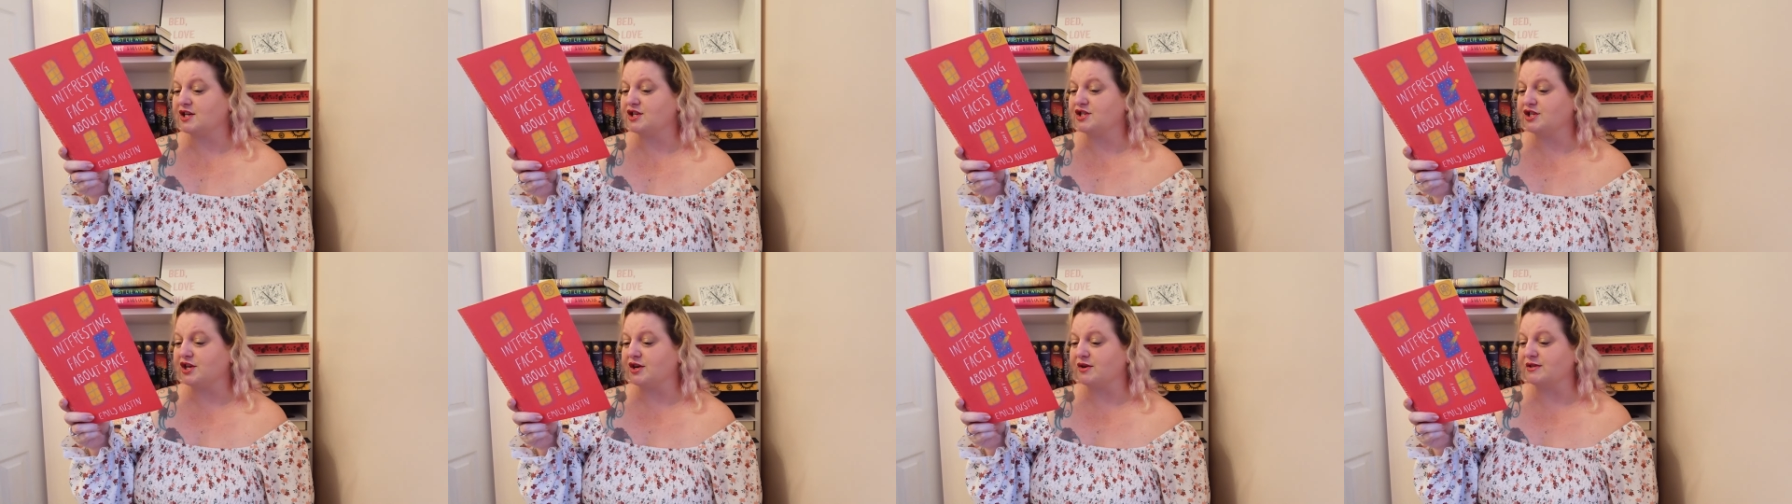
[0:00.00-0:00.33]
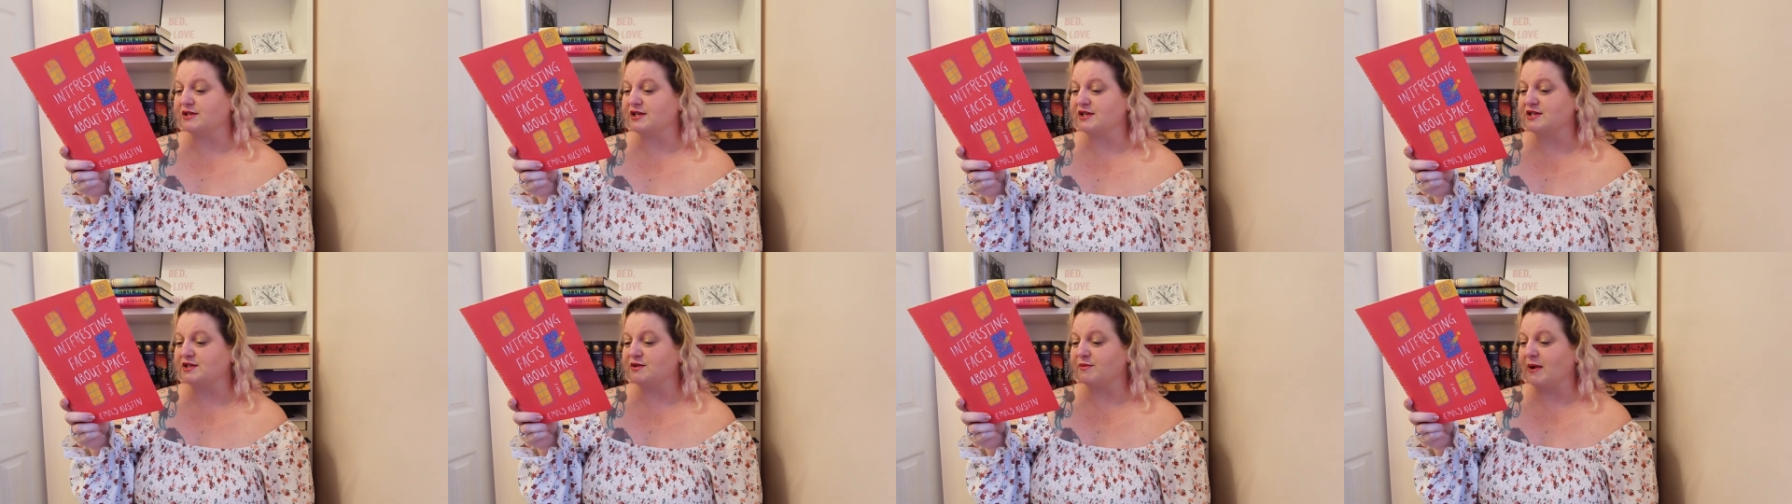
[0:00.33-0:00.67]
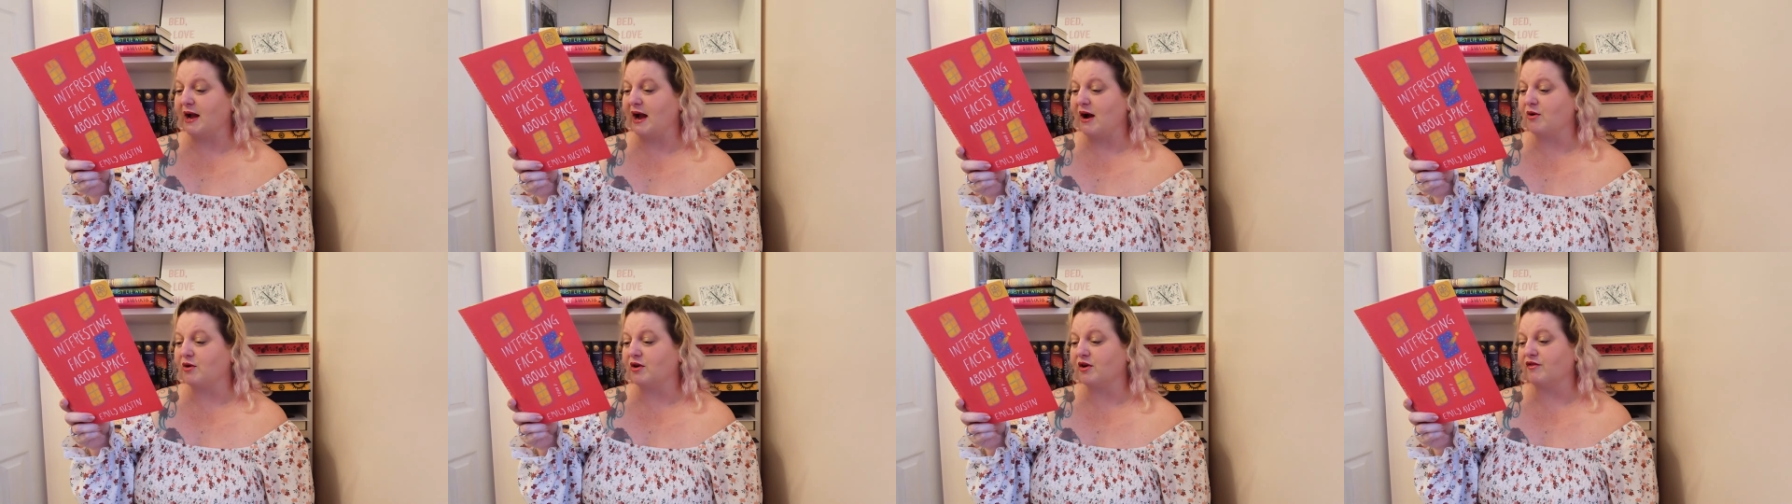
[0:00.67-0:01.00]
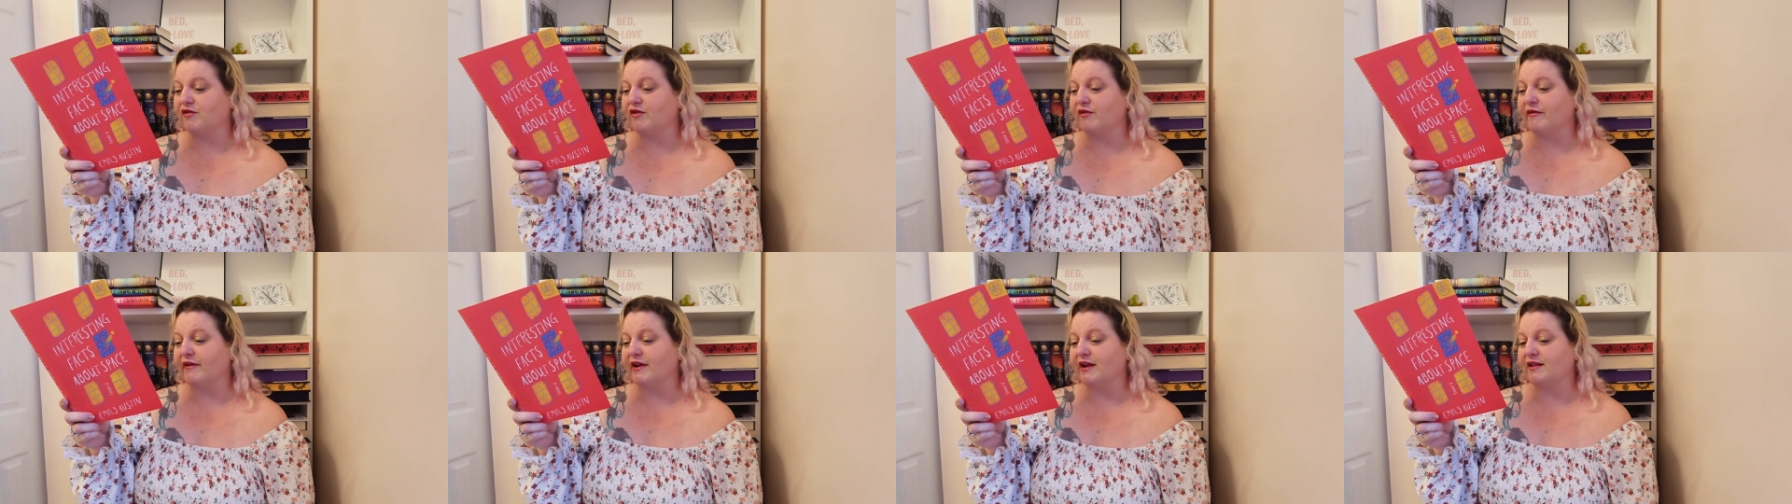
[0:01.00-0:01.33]
shows us the power of
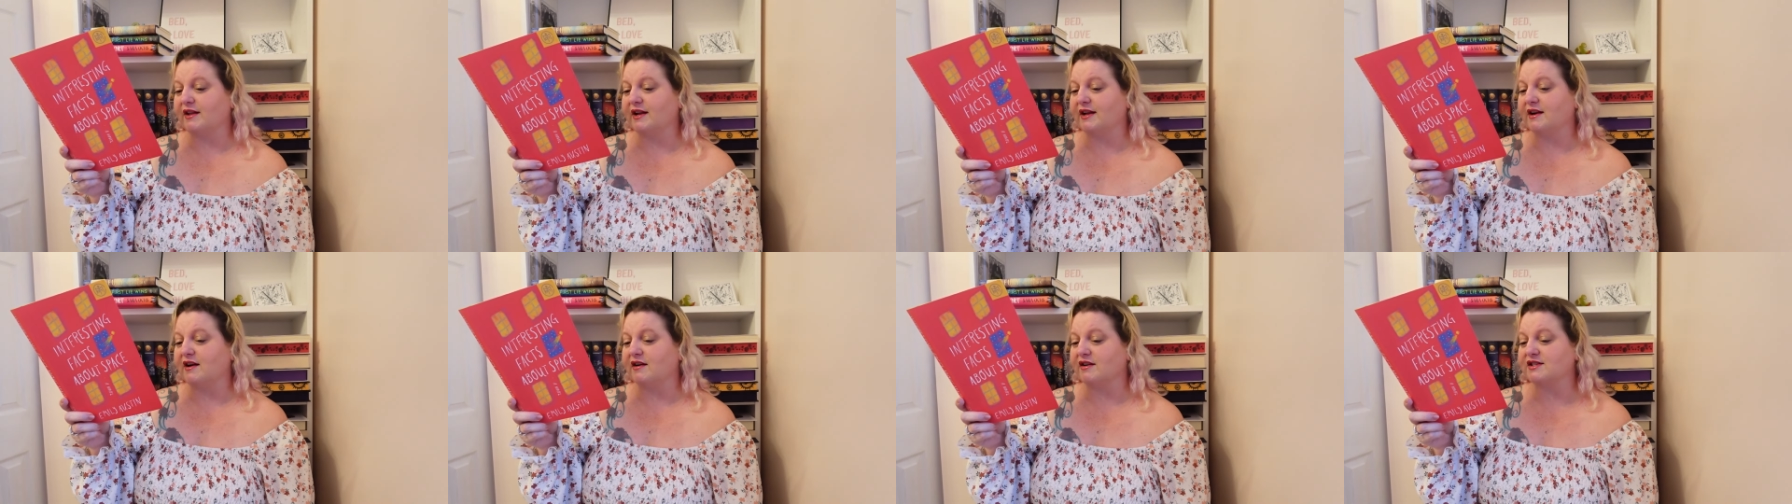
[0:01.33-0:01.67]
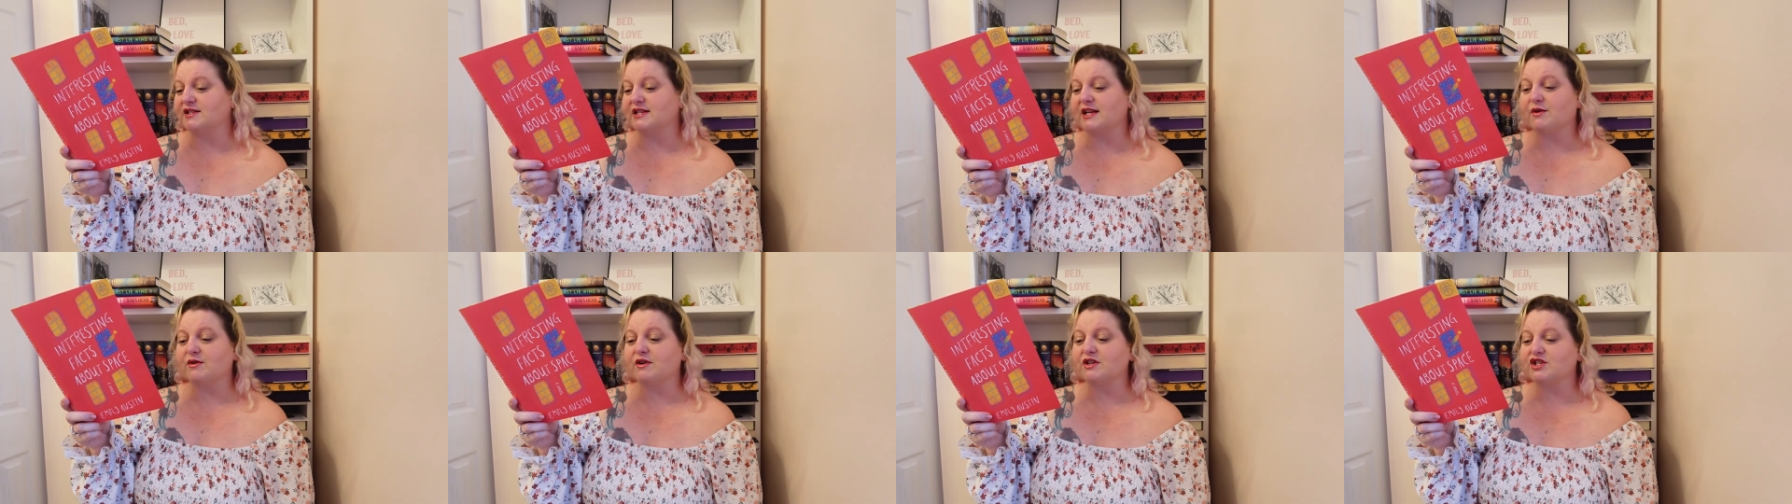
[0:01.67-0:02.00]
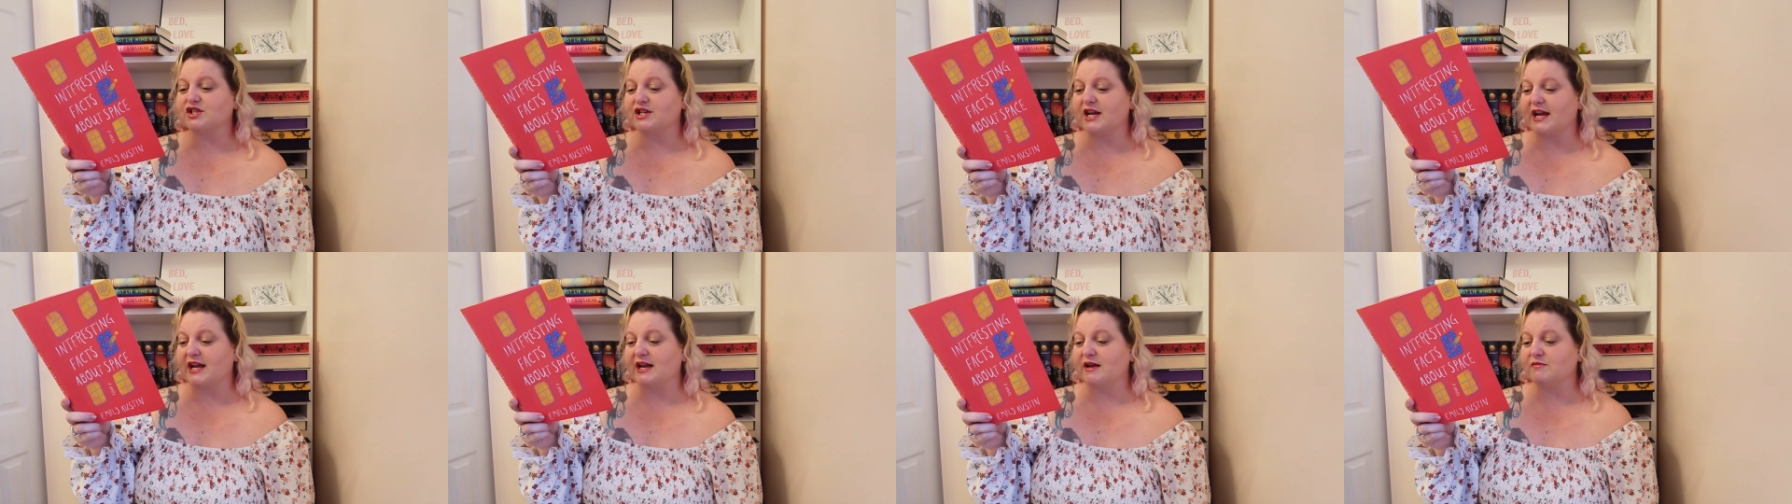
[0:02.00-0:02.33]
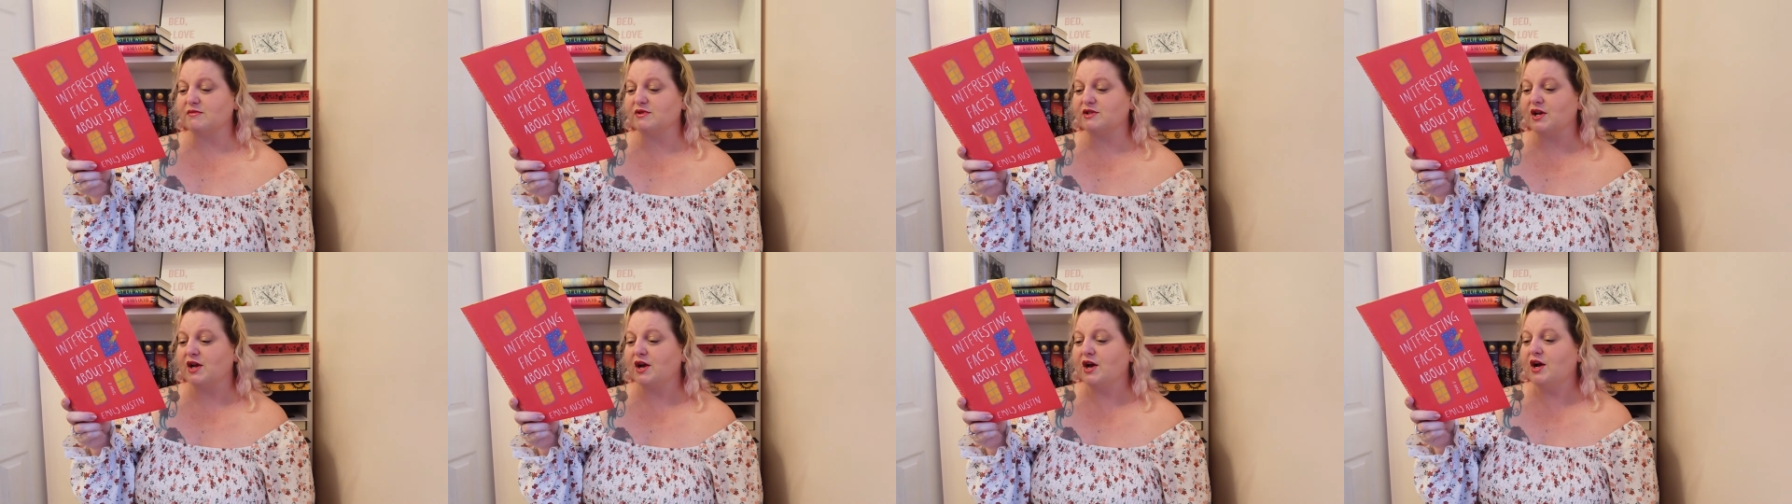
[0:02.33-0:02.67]
revealing our secret
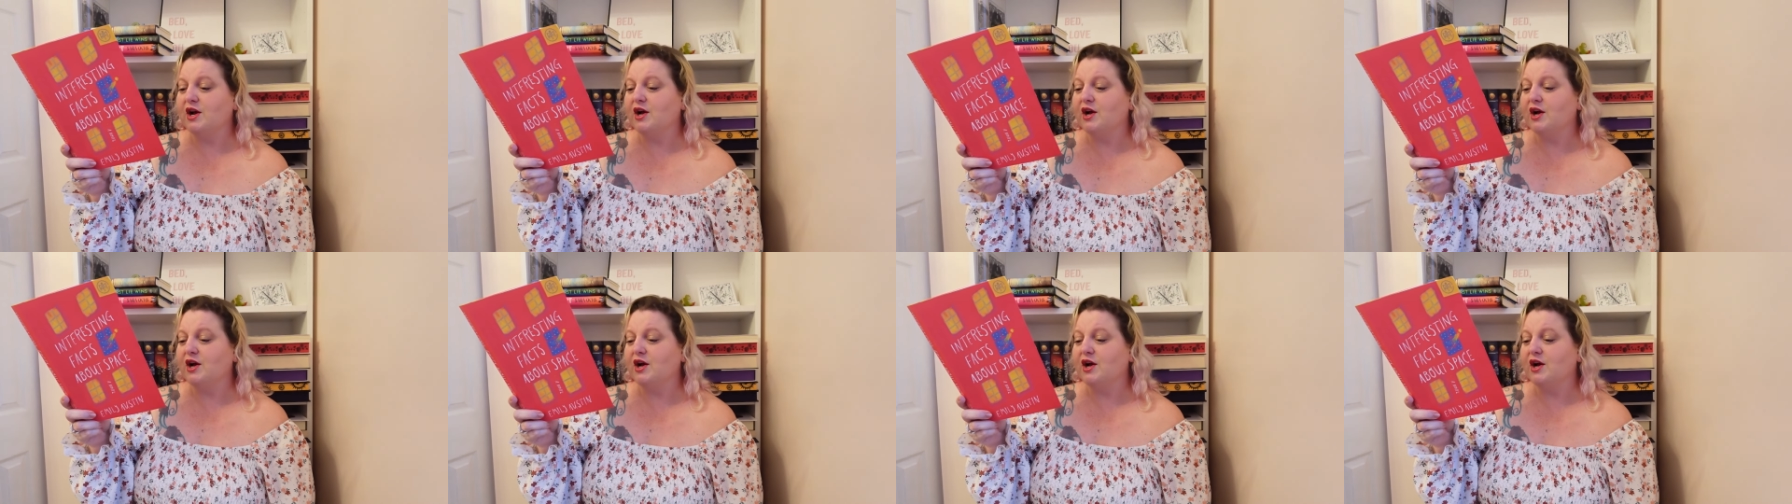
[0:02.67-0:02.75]
shames,